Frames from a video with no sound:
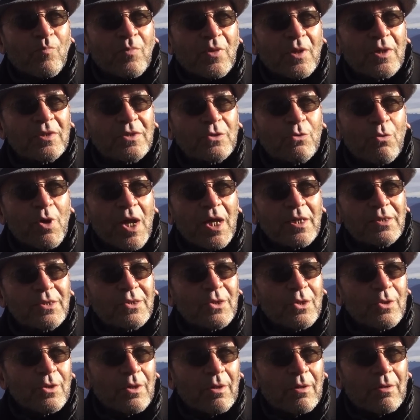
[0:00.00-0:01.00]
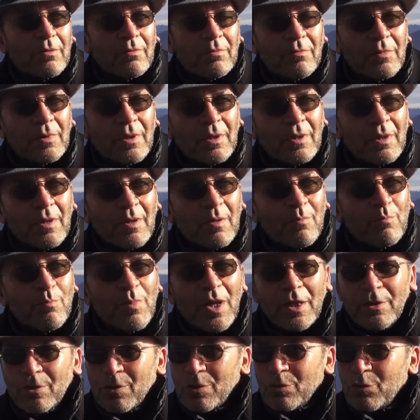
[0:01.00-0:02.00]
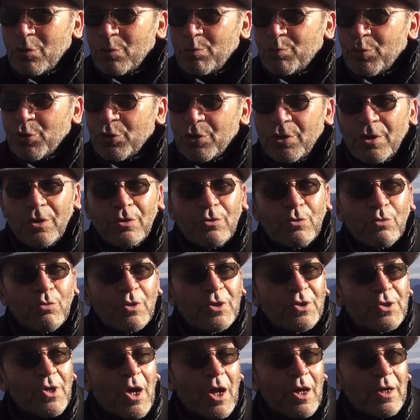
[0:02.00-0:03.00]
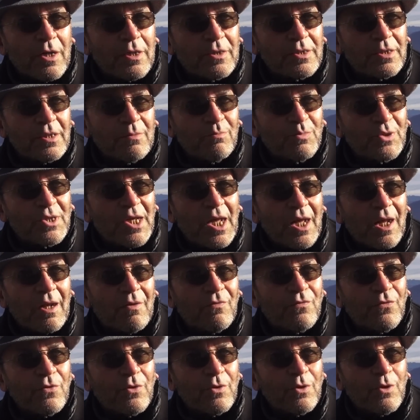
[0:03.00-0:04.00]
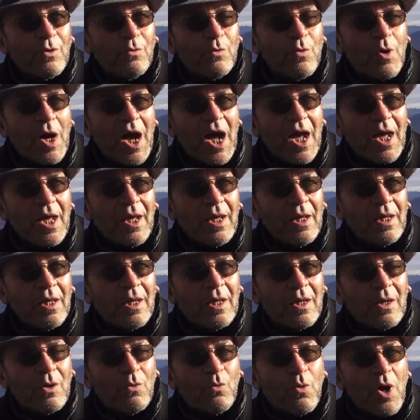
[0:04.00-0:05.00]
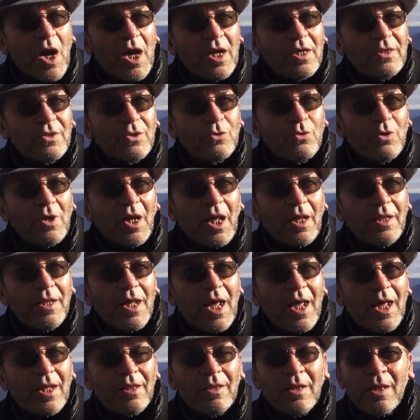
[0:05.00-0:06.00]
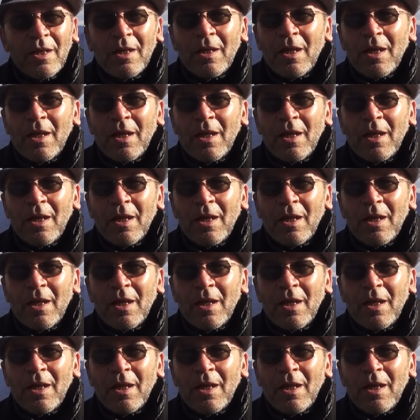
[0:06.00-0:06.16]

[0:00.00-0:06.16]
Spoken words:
this question, better to put it to His Holiness himself, why he's doing like that.